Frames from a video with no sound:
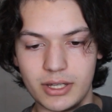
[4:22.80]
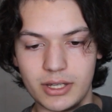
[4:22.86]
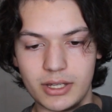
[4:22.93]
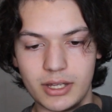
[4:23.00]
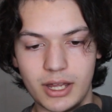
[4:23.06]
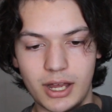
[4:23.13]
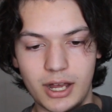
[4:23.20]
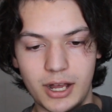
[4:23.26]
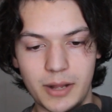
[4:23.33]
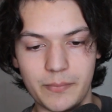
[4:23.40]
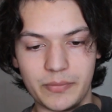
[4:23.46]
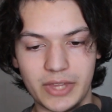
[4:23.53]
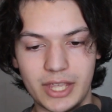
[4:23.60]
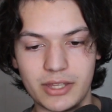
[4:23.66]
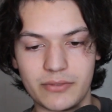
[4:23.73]
And
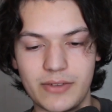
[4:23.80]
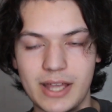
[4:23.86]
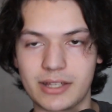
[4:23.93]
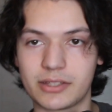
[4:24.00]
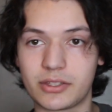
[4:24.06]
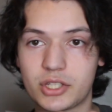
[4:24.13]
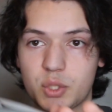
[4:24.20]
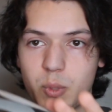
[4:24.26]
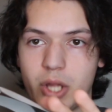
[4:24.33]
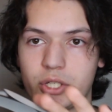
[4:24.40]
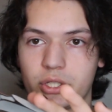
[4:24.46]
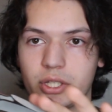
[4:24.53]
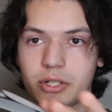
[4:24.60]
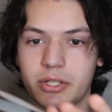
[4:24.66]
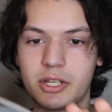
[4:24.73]
the fact that the swedge
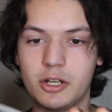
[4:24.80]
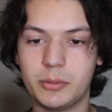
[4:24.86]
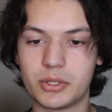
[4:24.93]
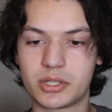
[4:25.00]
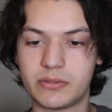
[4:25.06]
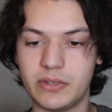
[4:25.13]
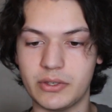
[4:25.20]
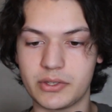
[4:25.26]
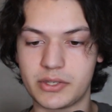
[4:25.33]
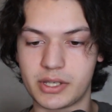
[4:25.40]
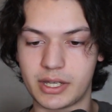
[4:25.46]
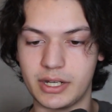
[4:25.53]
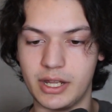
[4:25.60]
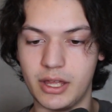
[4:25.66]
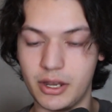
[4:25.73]
literally almost feels like
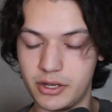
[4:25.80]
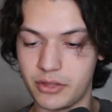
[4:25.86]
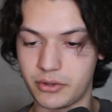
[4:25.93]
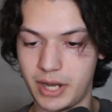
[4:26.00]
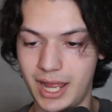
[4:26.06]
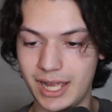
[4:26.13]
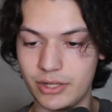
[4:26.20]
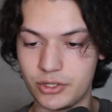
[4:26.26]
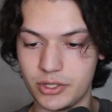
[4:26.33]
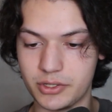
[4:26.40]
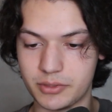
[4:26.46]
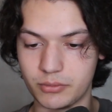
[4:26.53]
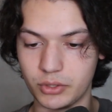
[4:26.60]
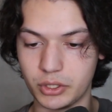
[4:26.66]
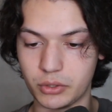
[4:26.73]
another edge is
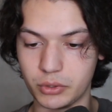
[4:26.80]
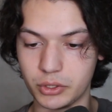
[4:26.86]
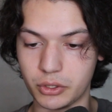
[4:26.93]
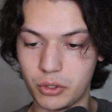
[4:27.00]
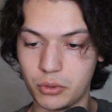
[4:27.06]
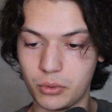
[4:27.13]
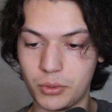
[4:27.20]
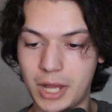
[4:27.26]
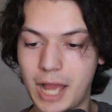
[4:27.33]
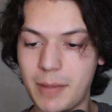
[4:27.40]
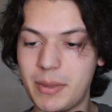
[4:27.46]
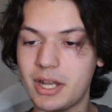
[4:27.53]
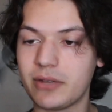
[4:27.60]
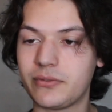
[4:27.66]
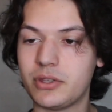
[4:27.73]
really, really cool. I bet
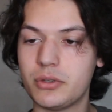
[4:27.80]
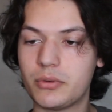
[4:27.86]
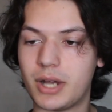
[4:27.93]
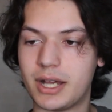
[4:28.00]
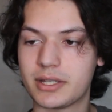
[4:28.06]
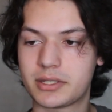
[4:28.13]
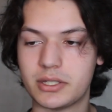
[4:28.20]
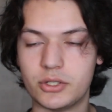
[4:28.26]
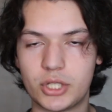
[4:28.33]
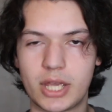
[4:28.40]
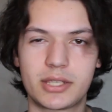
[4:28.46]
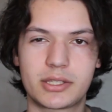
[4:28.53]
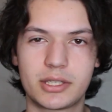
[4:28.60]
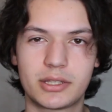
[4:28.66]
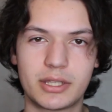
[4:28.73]
if you
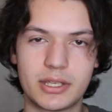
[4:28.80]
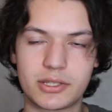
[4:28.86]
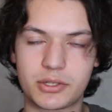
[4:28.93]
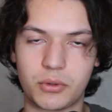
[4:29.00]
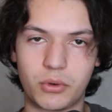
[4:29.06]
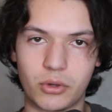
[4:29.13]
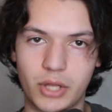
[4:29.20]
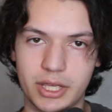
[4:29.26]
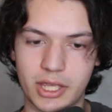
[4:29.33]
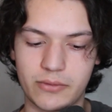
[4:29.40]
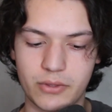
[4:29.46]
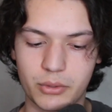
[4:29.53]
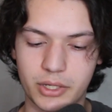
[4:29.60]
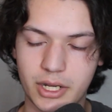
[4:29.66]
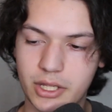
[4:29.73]
suggested this, or like if you
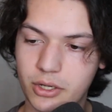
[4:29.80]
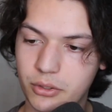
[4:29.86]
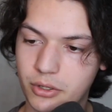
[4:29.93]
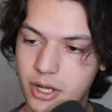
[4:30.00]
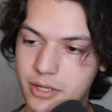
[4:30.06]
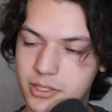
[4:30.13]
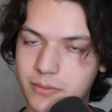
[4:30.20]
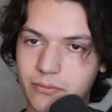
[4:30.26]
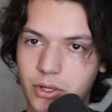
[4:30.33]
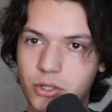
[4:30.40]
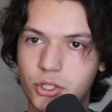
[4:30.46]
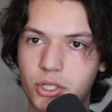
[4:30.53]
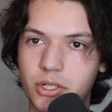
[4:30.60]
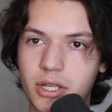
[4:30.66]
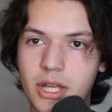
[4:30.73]
were getting your own custom
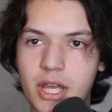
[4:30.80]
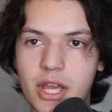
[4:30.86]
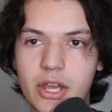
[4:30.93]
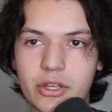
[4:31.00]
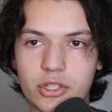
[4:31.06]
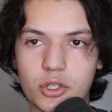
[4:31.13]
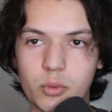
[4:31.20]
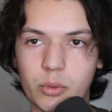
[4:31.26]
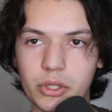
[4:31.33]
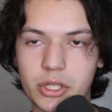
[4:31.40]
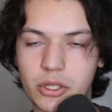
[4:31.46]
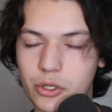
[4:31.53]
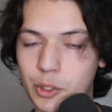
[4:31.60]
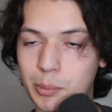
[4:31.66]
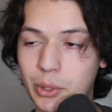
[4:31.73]
version, you really
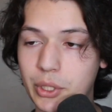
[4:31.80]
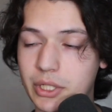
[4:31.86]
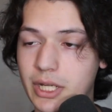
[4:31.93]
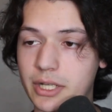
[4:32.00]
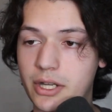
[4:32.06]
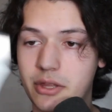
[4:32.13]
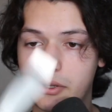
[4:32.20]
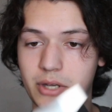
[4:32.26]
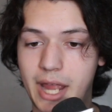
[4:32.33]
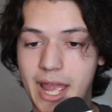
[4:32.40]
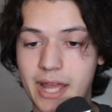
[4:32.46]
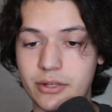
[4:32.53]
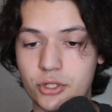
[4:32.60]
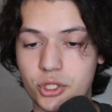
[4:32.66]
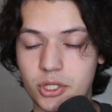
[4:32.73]
could put another
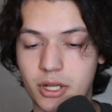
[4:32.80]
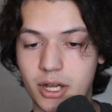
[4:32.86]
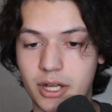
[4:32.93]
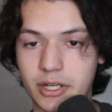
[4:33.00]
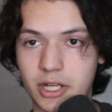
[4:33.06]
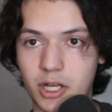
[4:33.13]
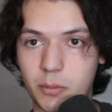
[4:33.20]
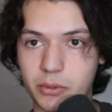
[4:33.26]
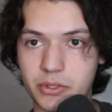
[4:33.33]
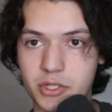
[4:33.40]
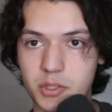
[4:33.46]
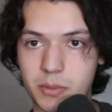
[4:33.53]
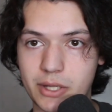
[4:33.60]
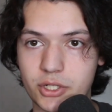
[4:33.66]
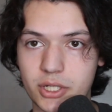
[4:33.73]
edge on here where the
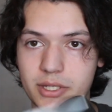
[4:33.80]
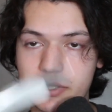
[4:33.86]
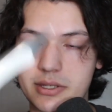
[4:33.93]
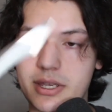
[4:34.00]
swedge is.